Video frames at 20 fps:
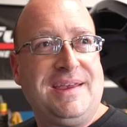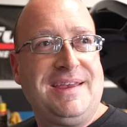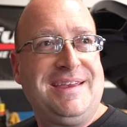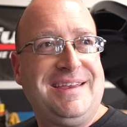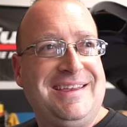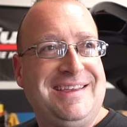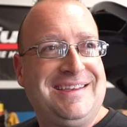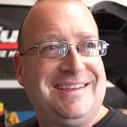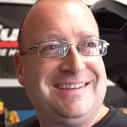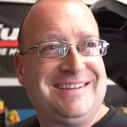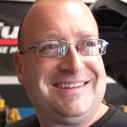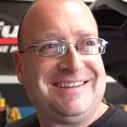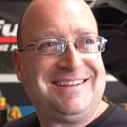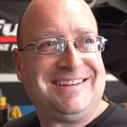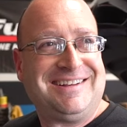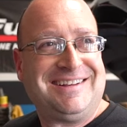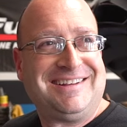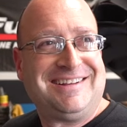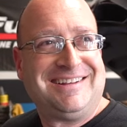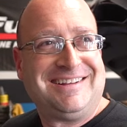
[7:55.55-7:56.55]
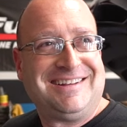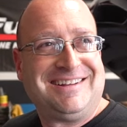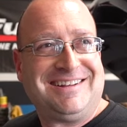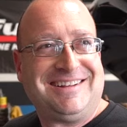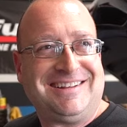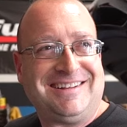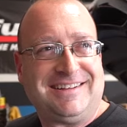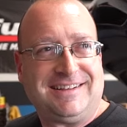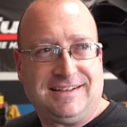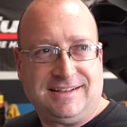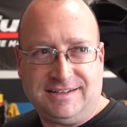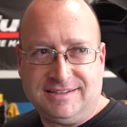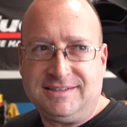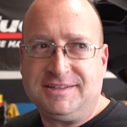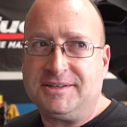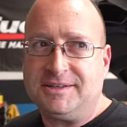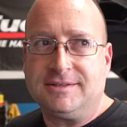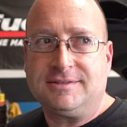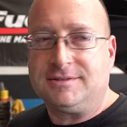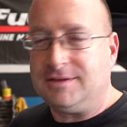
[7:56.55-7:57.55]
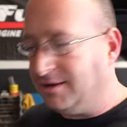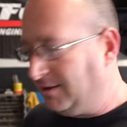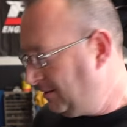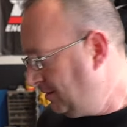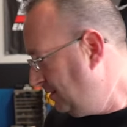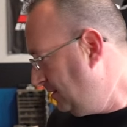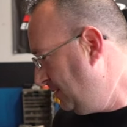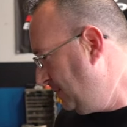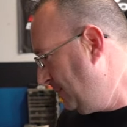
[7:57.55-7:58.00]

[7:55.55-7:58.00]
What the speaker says: me. That's a good song.